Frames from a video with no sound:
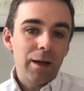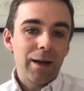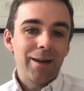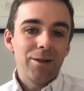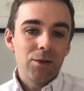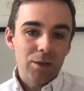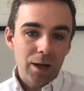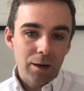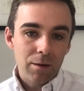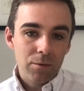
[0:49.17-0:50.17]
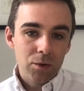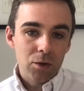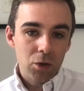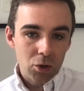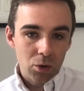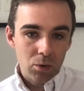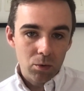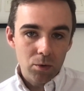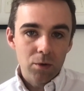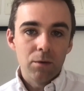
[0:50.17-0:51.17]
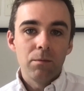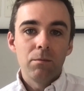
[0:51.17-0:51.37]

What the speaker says: and incentives to choose